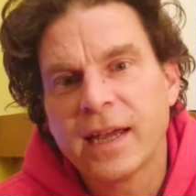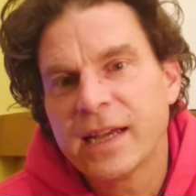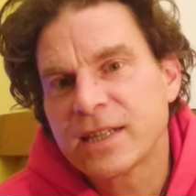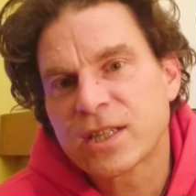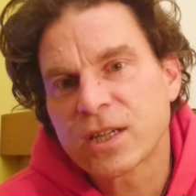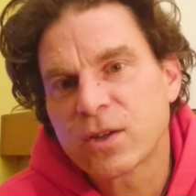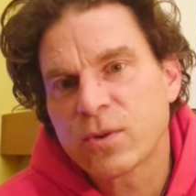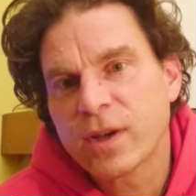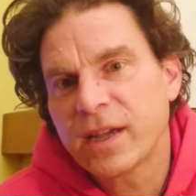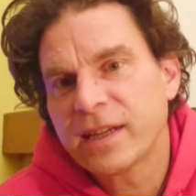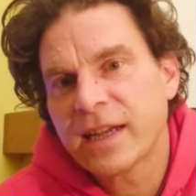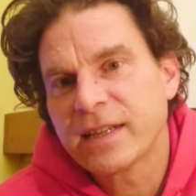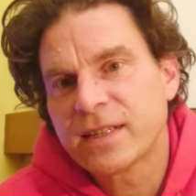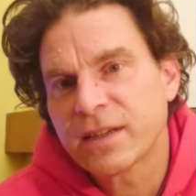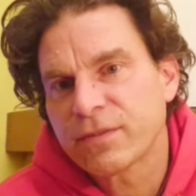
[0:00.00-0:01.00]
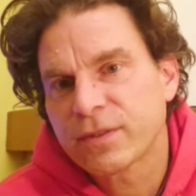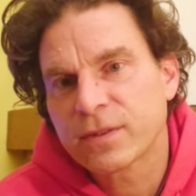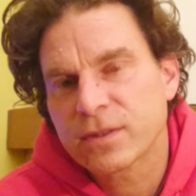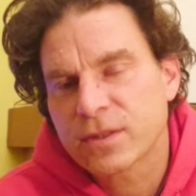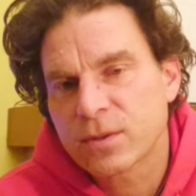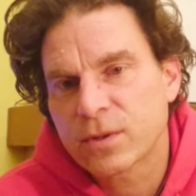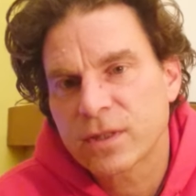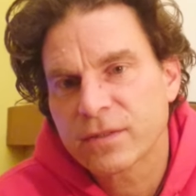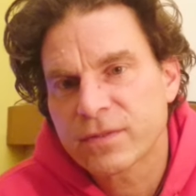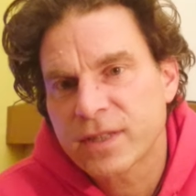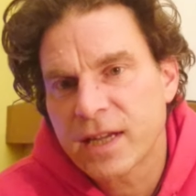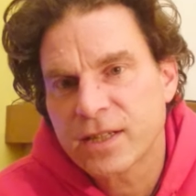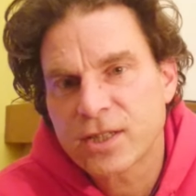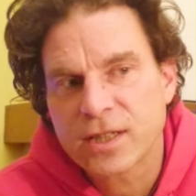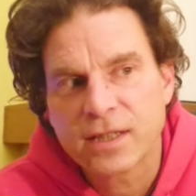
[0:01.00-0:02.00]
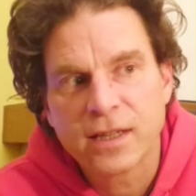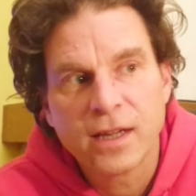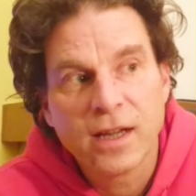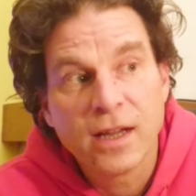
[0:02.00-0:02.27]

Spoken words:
and to create a different sort of tension.